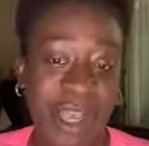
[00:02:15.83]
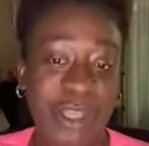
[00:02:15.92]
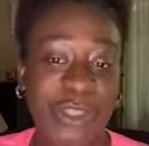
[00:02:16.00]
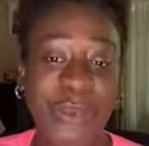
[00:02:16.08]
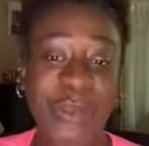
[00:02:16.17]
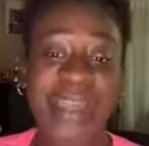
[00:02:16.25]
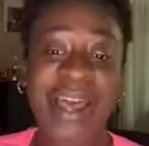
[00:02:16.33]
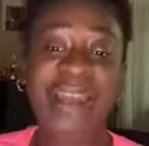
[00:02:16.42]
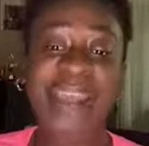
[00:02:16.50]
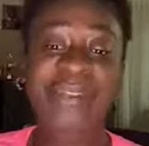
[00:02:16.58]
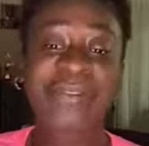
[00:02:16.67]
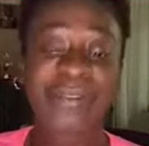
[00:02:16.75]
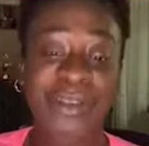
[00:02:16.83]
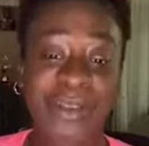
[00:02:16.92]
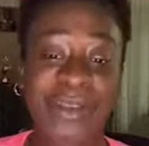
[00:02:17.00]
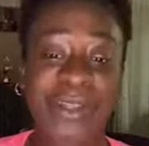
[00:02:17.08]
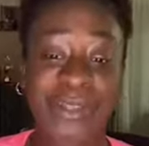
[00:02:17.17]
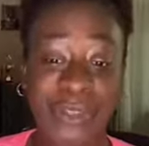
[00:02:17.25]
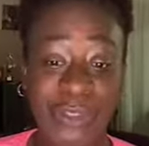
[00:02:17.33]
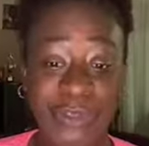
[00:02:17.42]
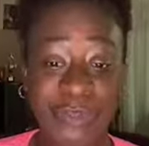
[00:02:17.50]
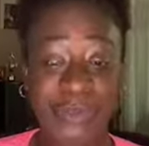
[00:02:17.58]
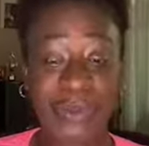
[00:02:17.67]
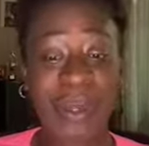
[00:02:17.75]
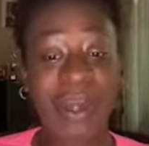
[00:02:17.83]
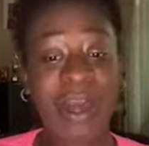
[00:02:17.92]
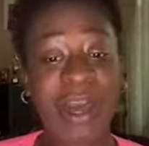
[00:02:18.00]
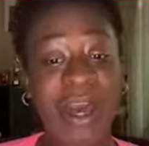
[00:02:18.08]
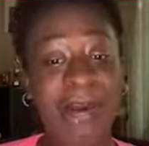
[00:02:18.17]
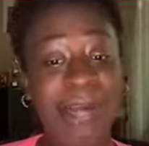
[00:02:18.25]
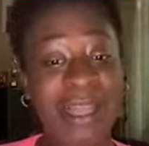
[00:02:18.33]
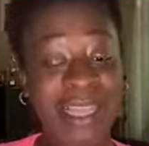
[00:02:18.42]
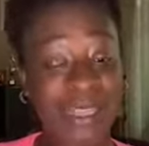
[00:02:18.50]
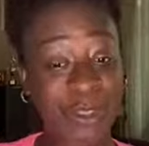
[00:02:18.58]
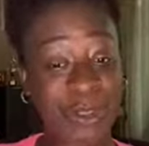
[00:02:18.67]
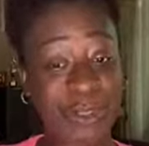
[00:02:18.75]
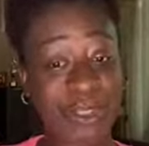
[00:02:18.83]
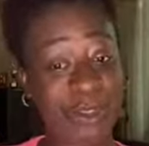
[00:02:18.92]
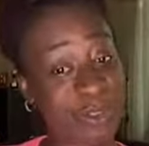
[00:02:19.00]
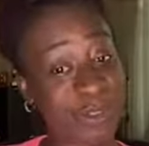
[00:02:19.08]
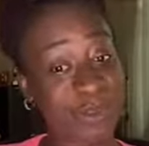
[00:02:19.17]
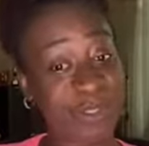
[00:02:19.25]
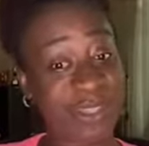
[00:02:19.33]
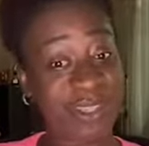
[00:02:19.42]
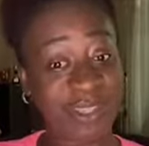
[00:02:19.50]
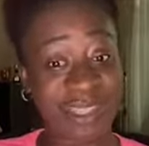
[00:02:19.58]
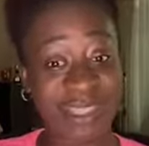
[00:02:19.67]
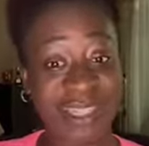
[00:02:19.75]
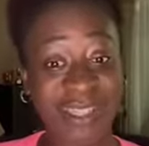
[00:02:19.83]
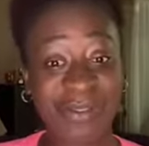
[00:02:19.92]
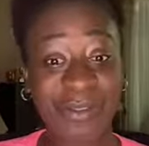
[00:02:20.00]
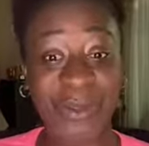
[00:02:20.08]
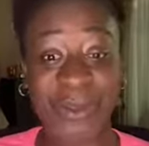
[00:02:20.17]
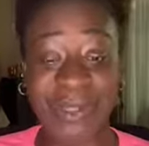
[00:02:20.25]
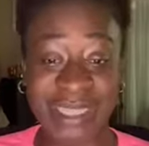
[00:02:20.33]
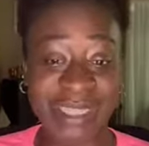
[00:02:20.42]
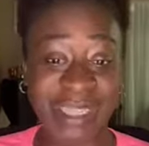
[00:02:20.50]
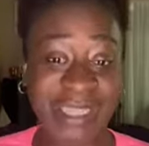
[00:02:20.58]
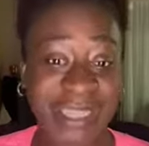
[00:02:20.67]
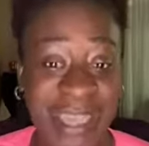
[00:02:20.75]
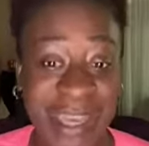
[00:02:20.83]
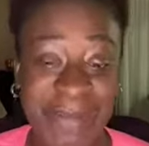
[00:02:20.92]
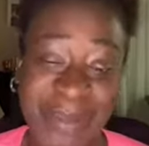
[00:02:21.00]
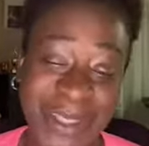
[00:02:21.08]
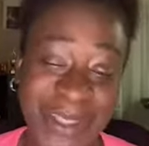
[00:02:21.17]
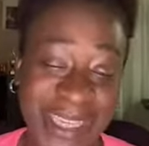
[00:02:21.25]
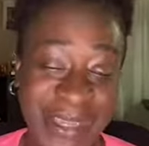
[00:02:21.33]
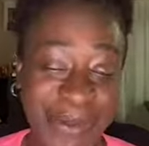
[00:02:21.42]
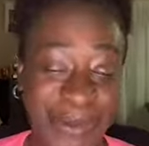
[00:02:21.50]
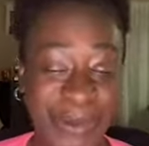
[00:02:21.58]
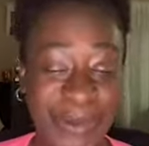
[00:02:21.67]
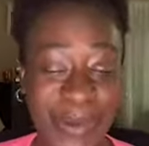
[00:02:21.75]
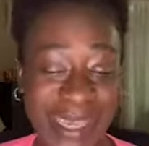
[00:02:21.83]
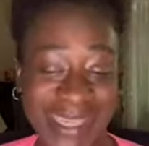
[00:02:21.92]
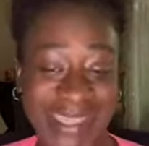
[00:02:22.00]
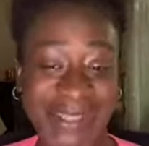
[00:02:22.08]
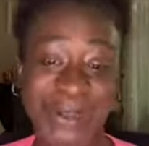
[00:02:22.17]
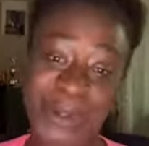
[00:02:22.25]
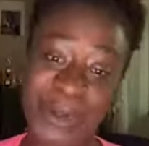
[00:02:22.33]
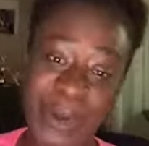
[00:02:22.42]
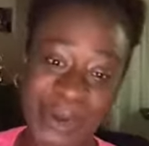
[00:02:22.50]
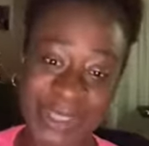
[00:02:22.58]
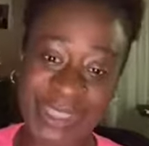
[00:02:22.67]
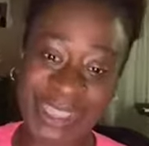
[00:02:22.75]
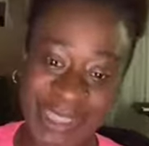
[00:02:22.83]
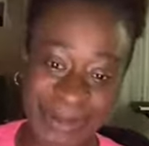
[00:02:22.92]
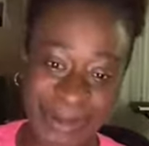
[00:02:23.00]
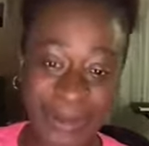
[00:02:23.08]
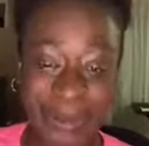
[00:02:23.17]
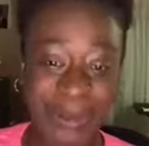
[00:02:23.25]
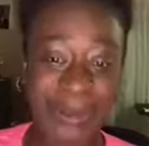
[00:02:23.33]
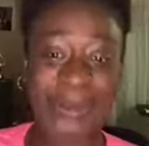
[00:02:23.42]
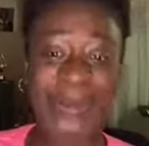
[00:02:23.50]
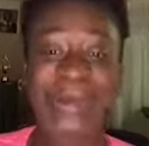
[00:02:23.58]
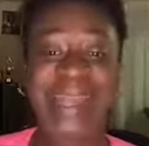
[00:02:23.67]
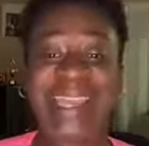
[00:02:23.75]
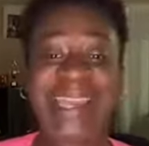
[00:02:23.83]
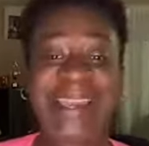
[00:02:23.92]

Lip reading: So without any further ado, I'd like you to introduce yourself. Who is Mr. Erue White, or Coach Erue, or Coach White?